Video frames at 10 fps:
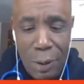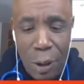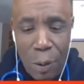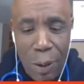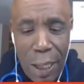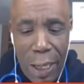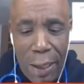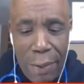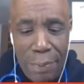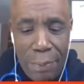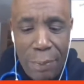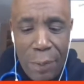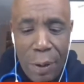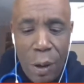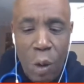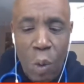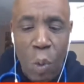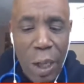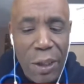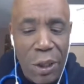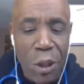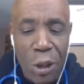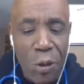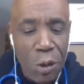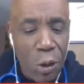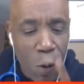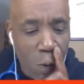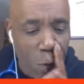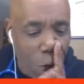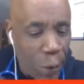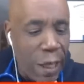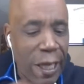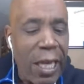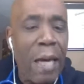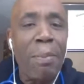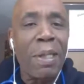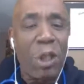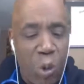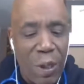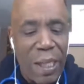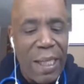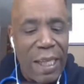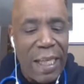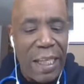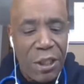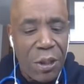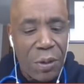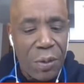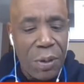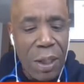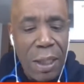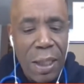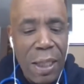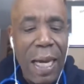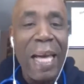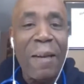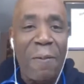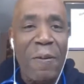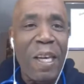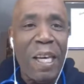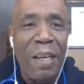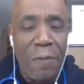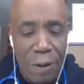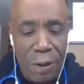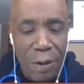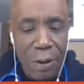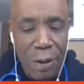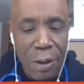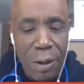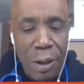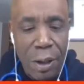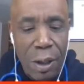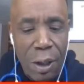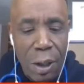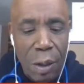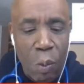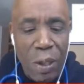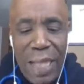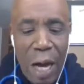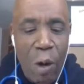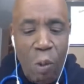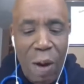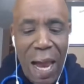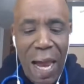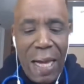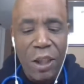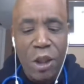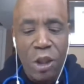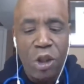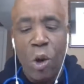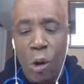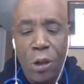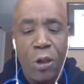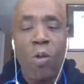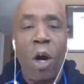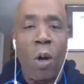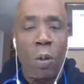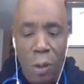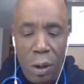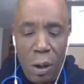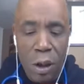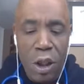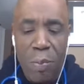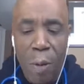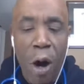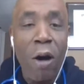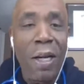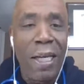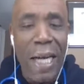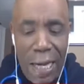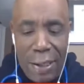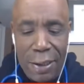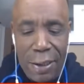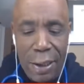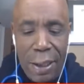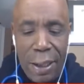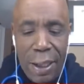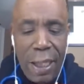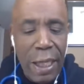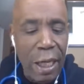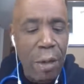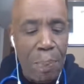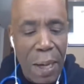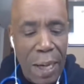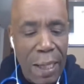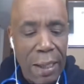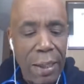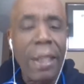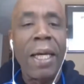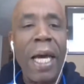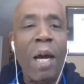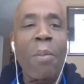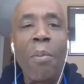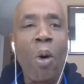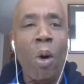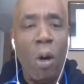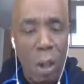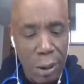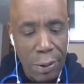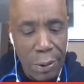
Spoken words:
Okay. What do you do for the in-between issues like fever, without rash, sore throat, small cuts, ear pain, and more?